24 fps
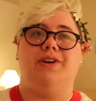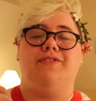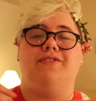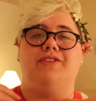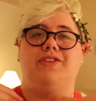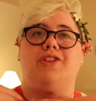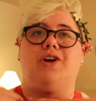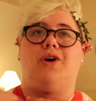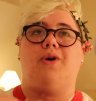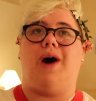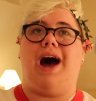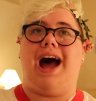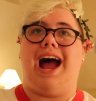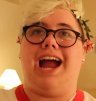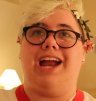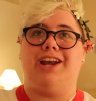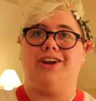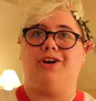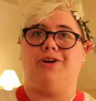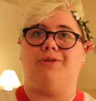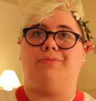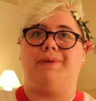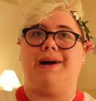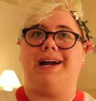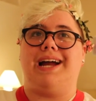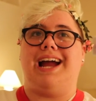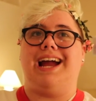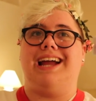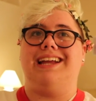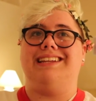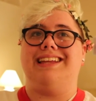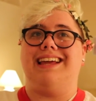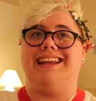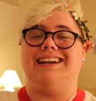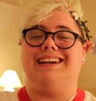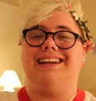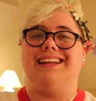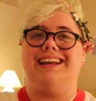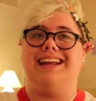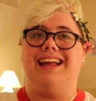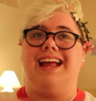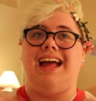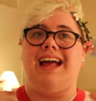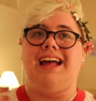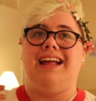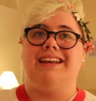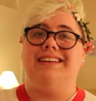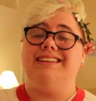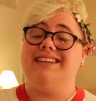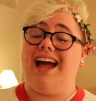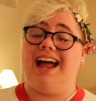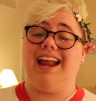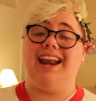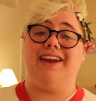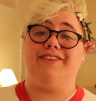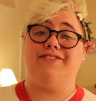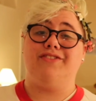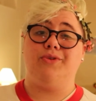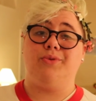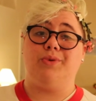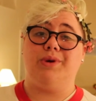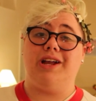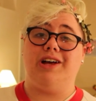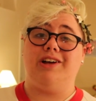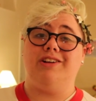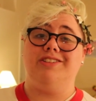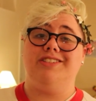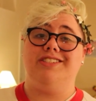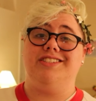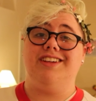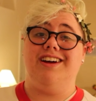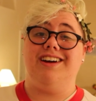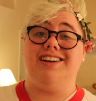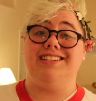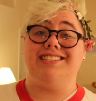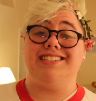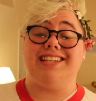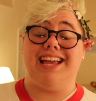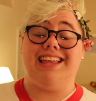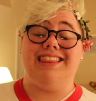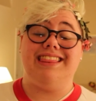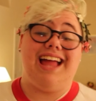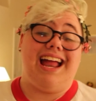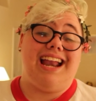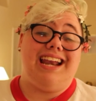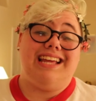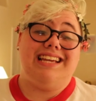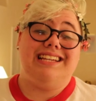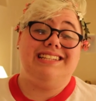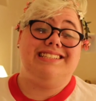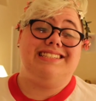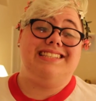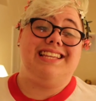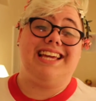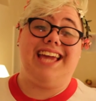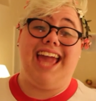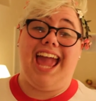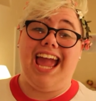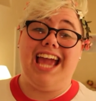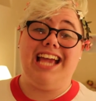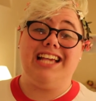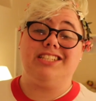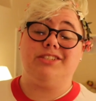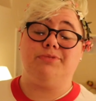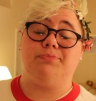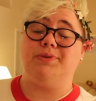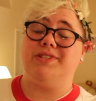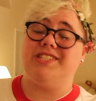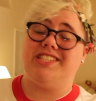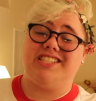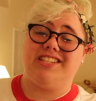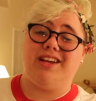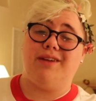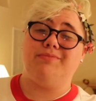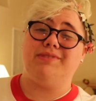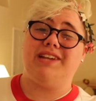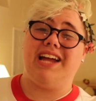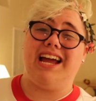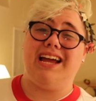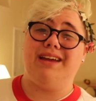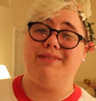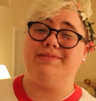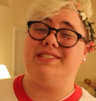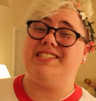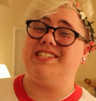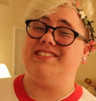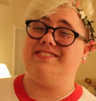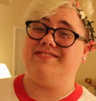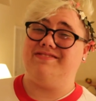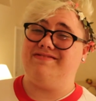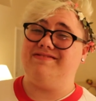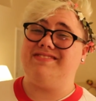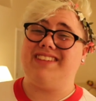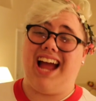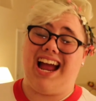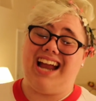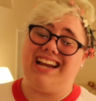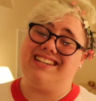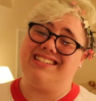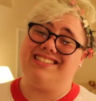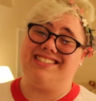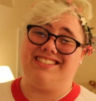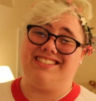even though I know my identity, not everyone else does, and that is the case, but sometimes it kinda